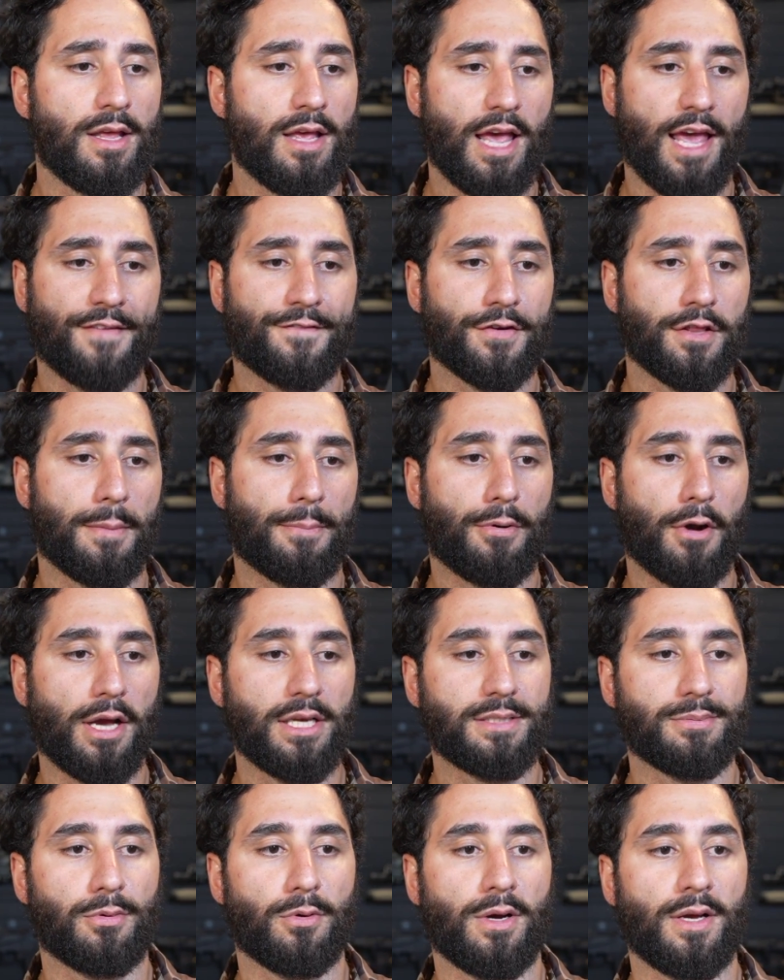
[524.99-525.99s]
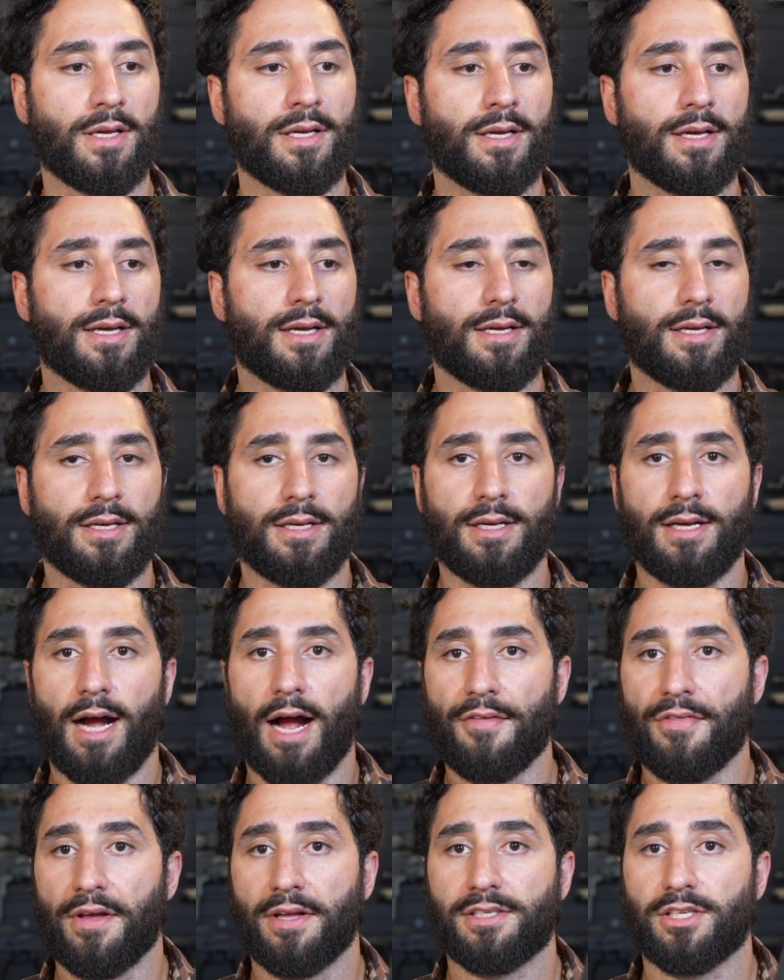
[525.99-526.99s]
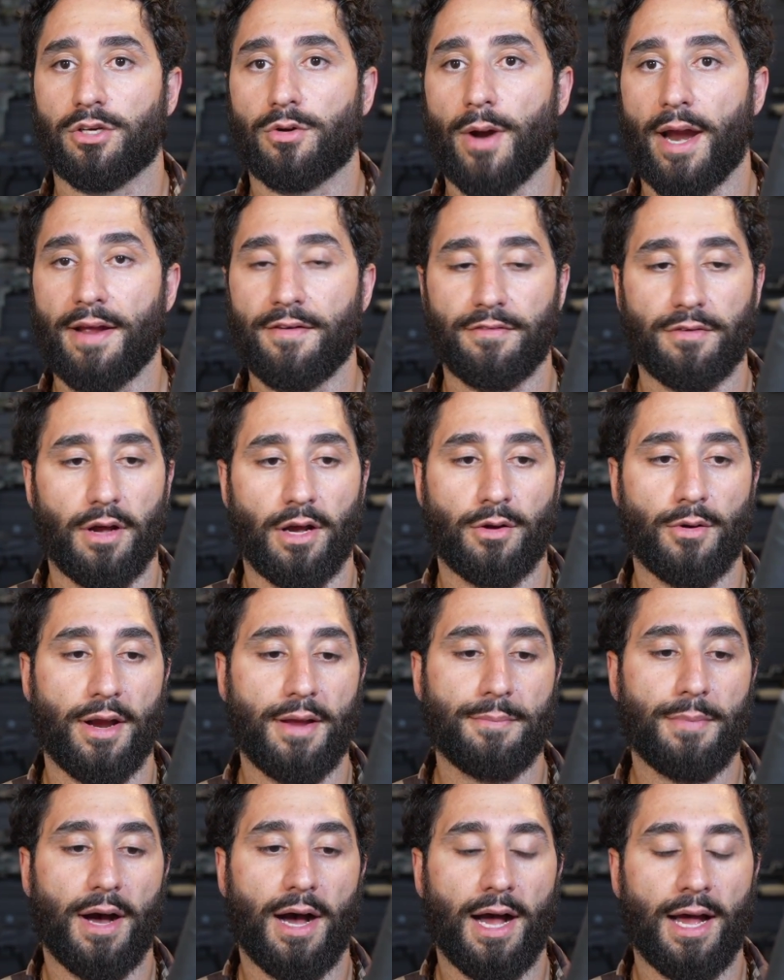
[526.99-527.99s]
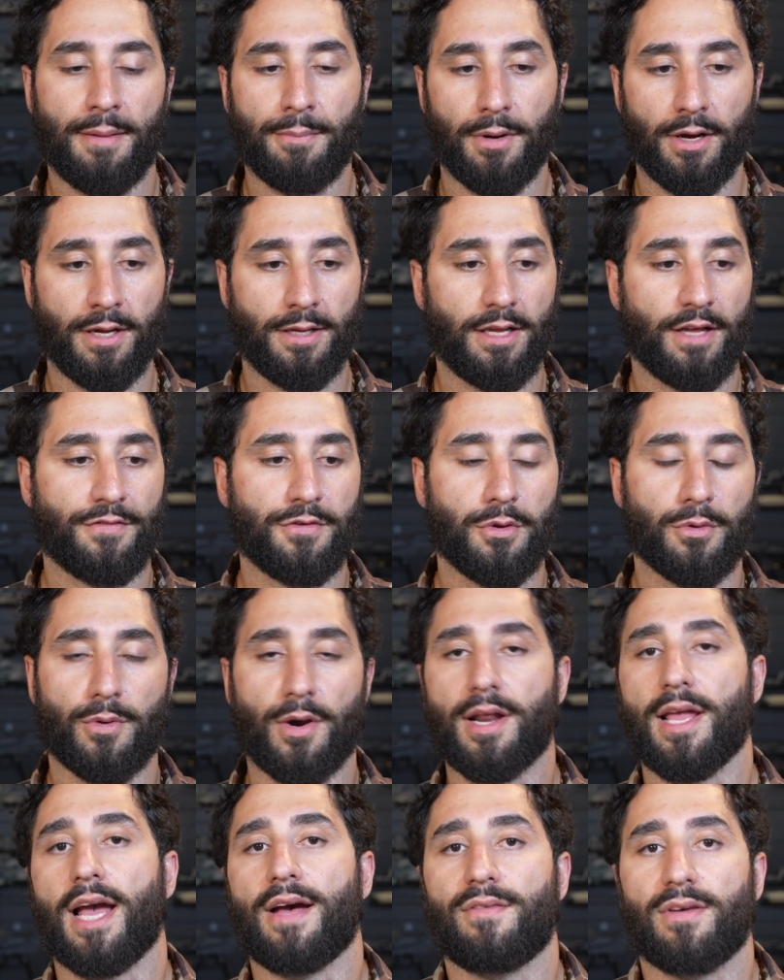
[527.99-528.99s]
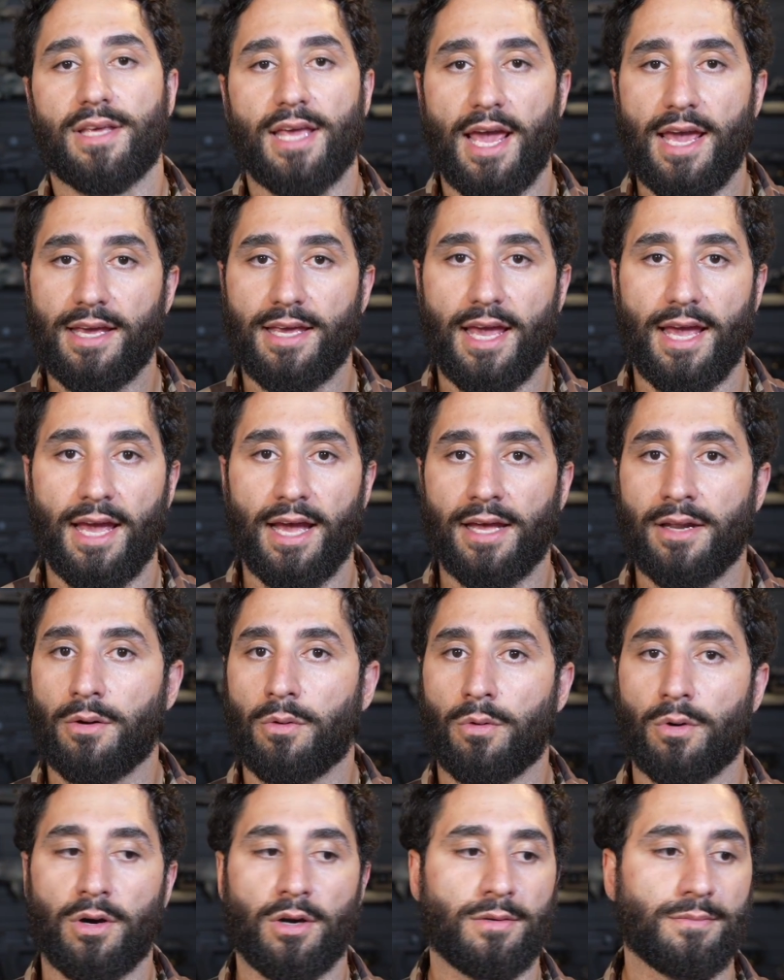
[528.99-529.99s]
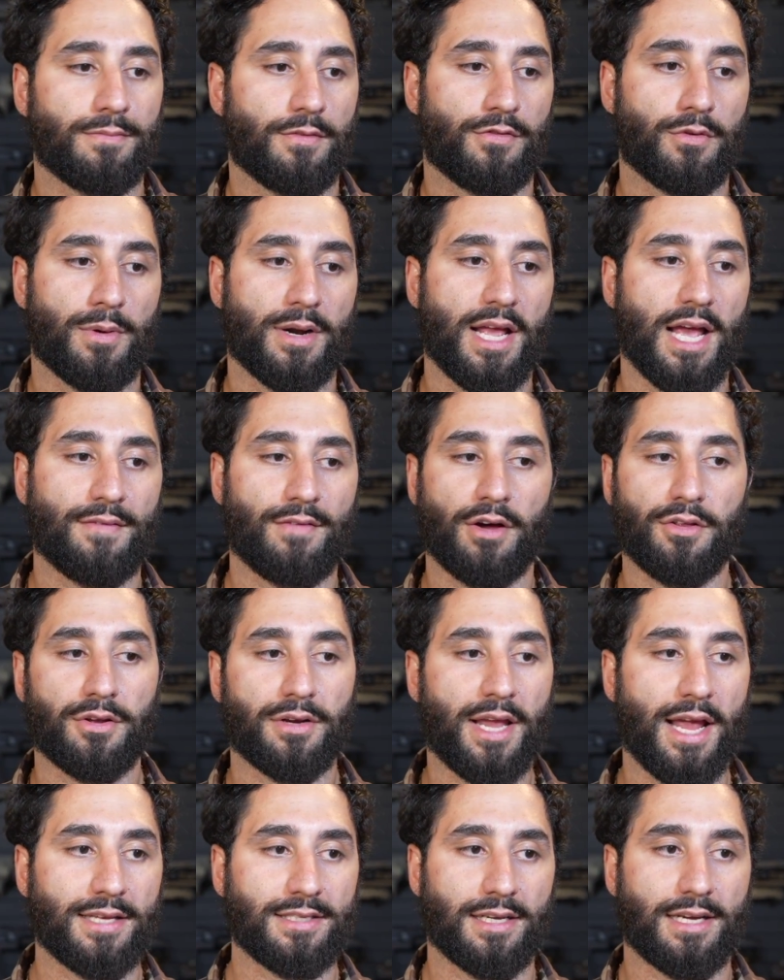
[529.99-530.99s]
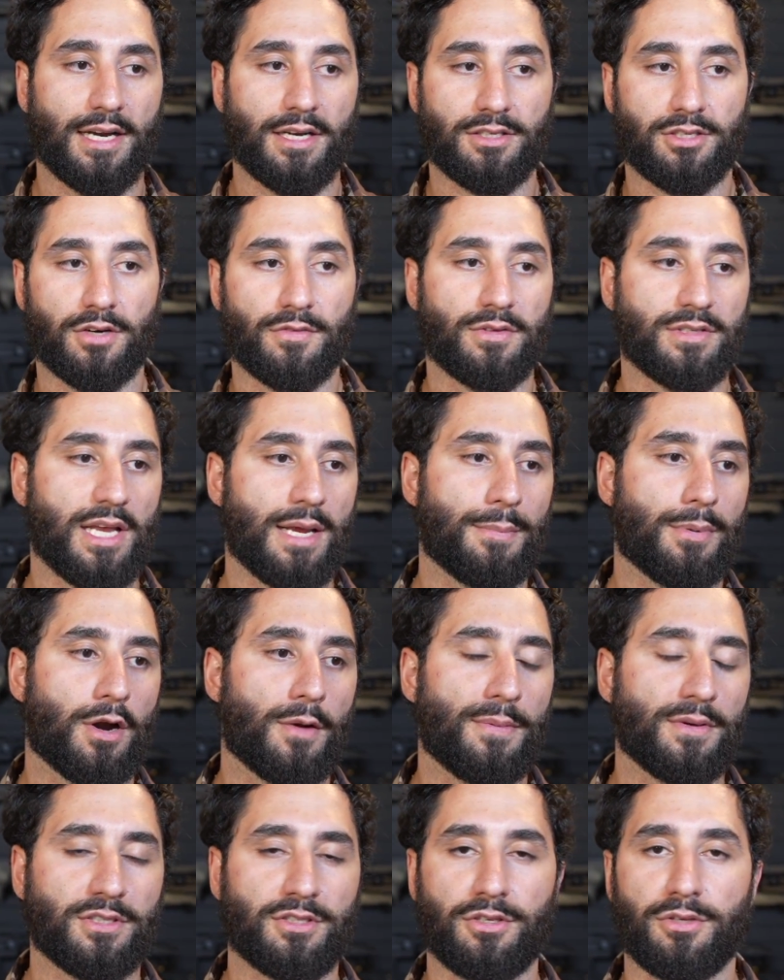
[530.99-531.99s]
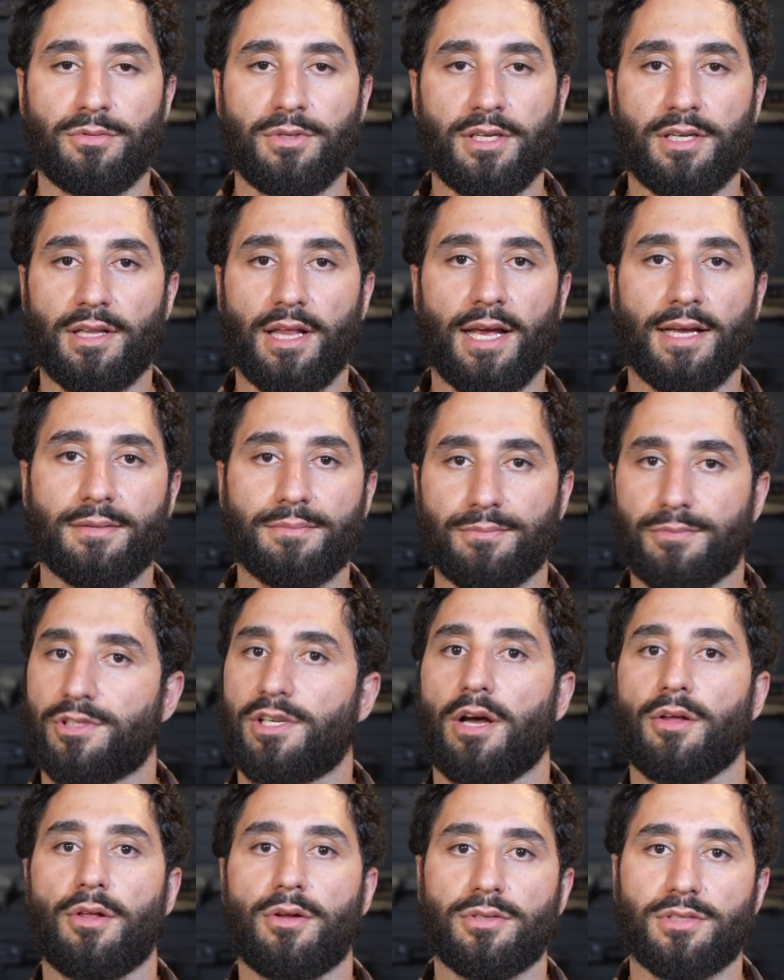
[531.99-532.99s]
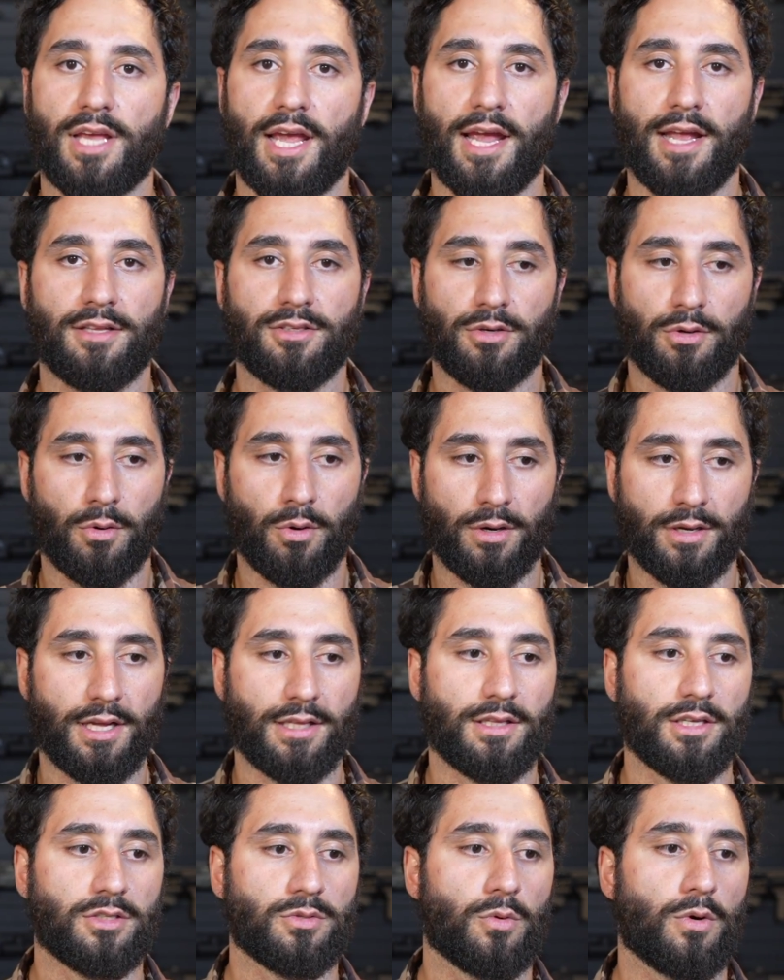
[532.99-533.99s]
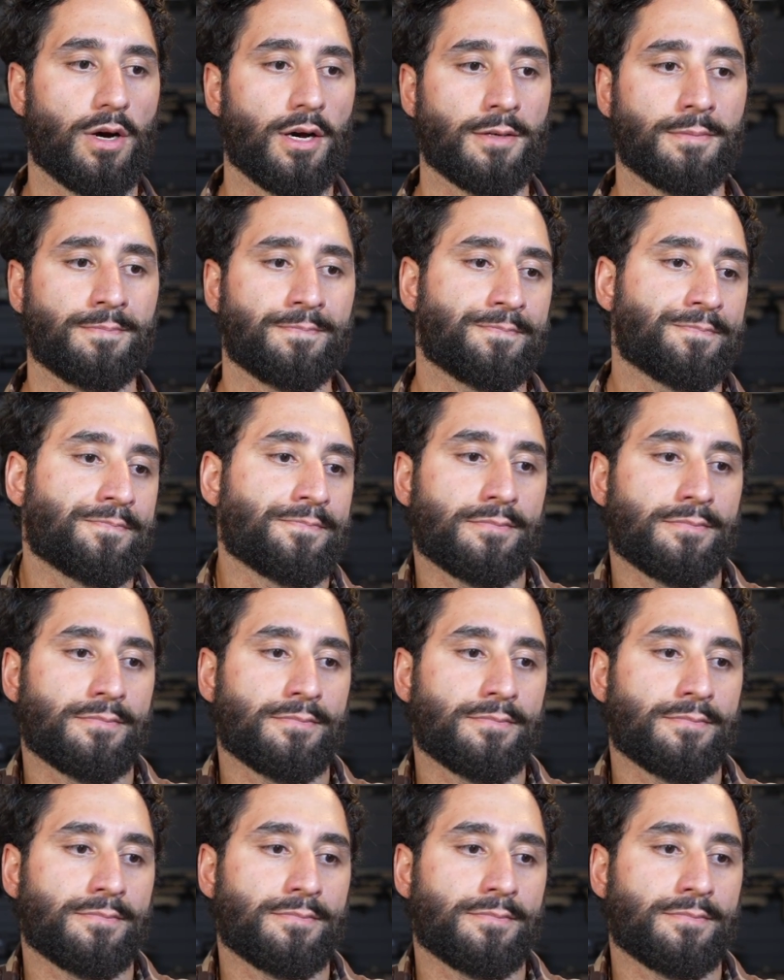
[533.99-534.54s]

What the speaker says: And for the price point, I think it's a great buy. But if you already have a K can, or if you already have other cans that kind of serve the same purpose, do you need to sell those cans or get this one?